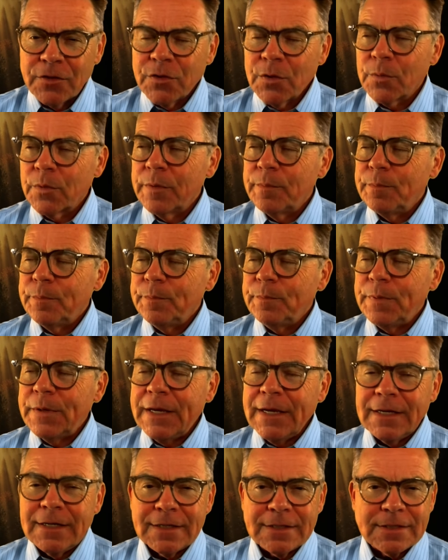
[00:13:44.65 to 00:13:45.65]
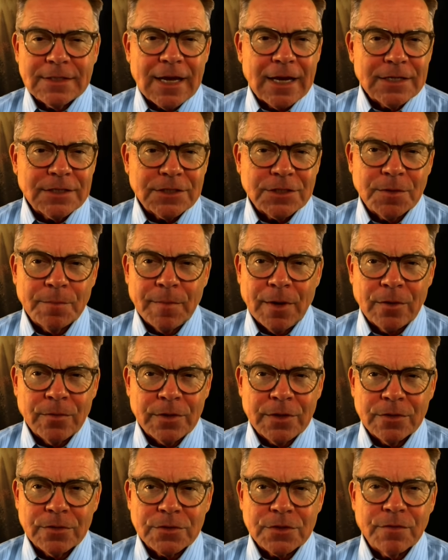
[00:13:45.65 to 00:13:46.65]
the repeated
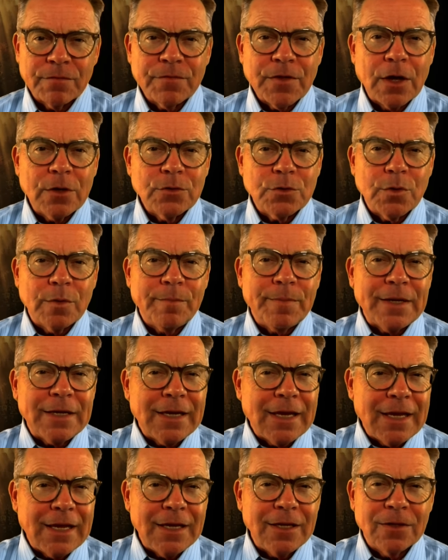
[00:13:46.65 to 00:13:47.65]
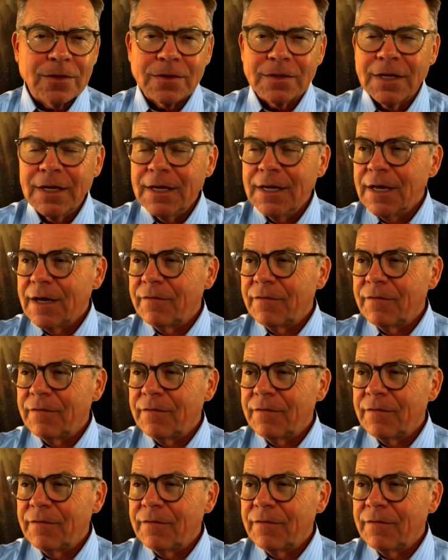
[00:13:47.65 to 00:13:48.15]
testimonials of those who had been healed